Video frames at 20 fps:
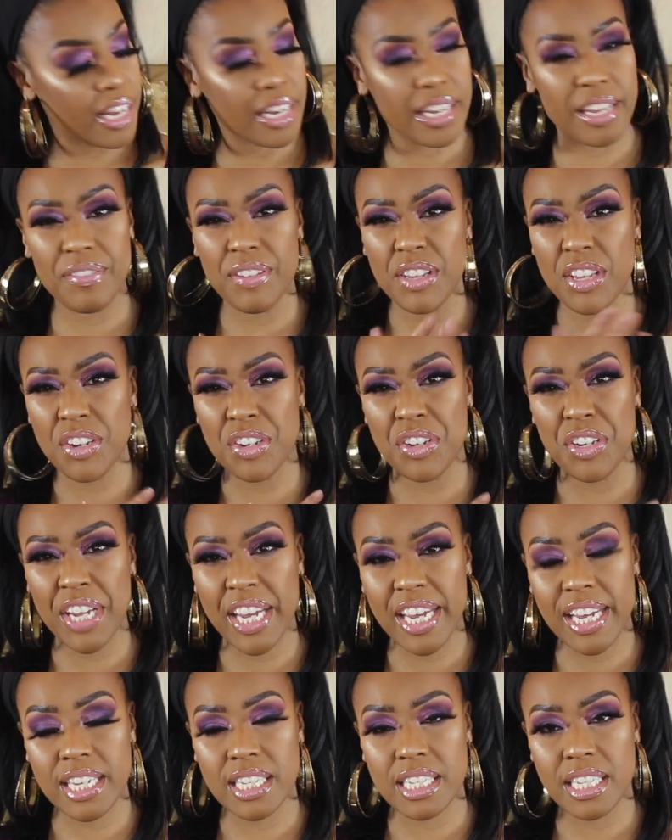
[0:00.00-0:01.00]
and even though you
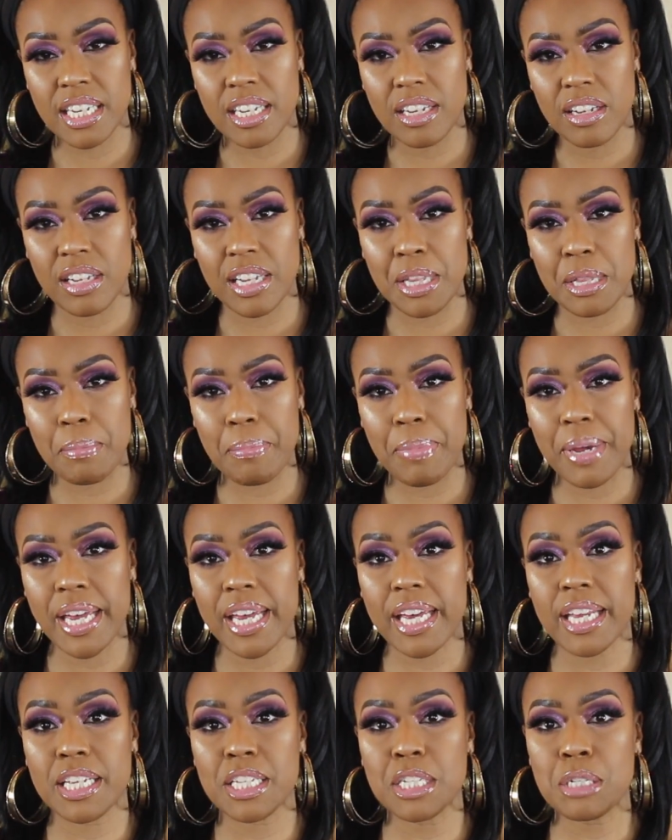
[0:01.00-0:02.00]
can't tell in the
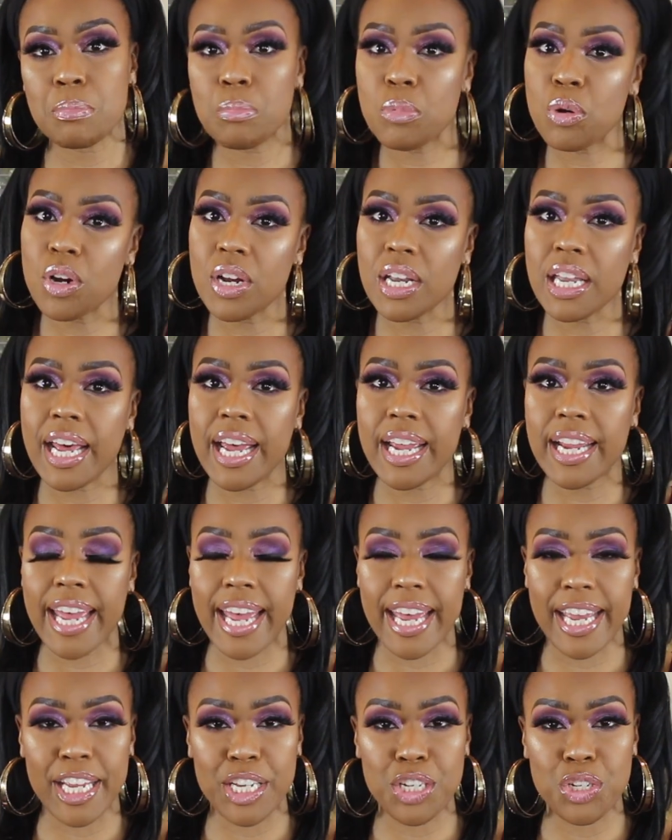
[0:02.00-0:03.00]
pan it's more like
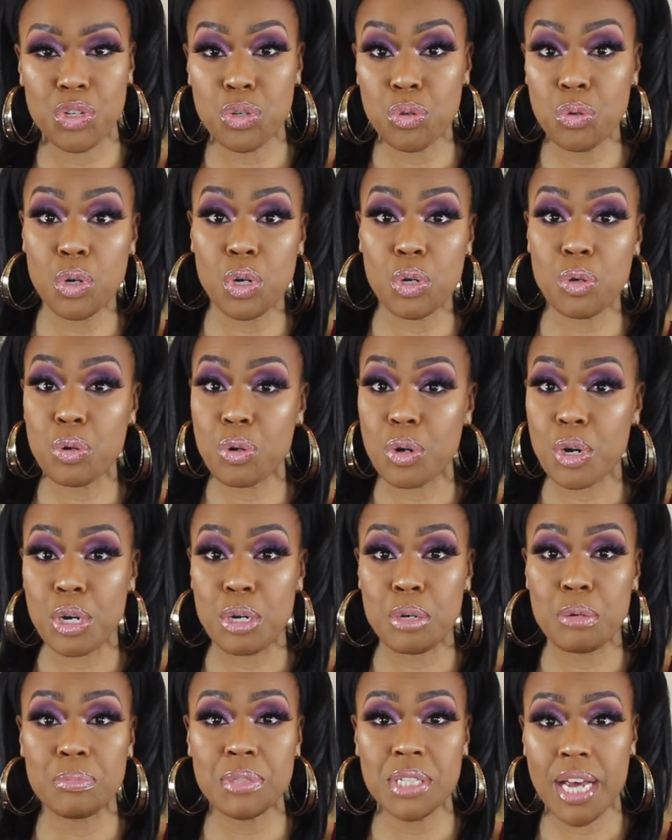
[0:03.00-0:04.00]
a
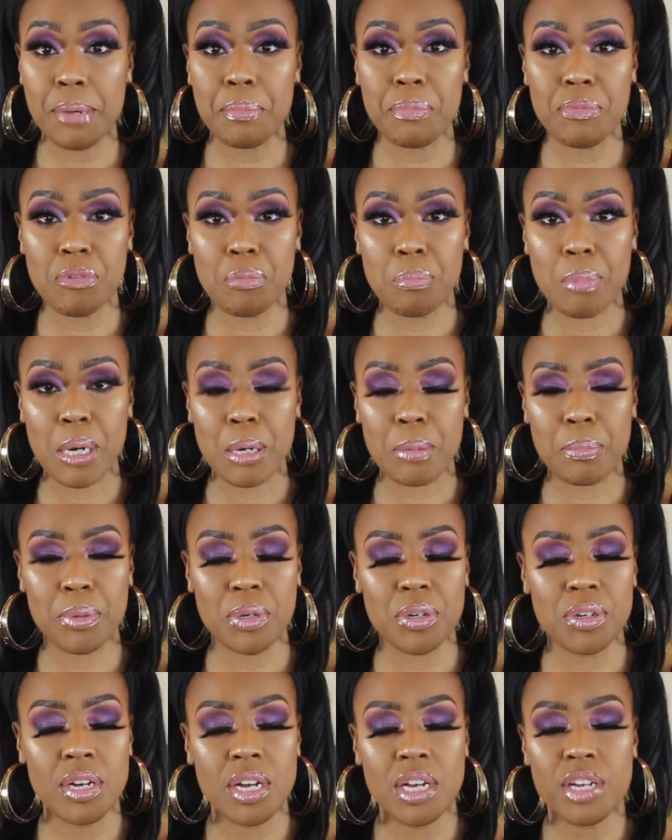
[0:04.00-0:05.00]
duochrome type of
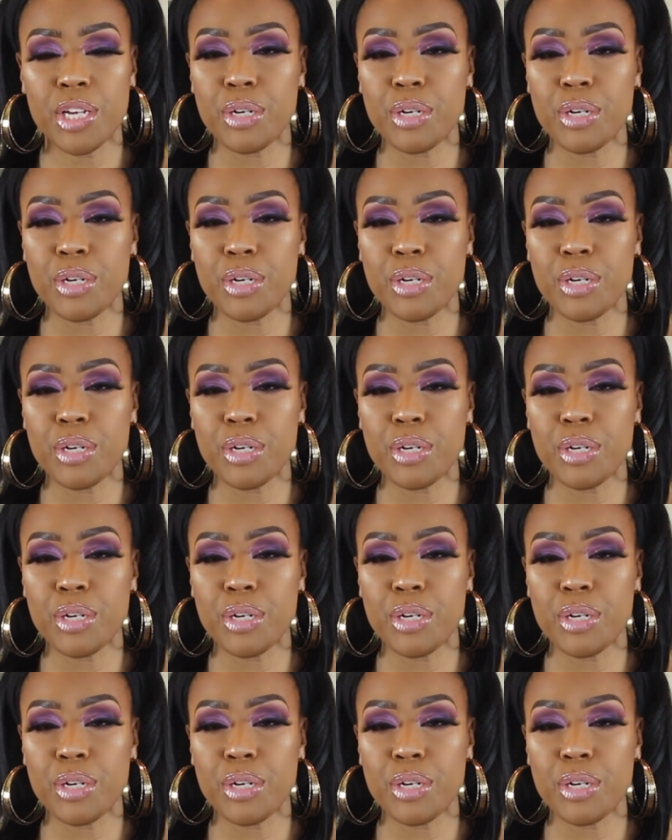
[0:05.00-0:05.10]
purple.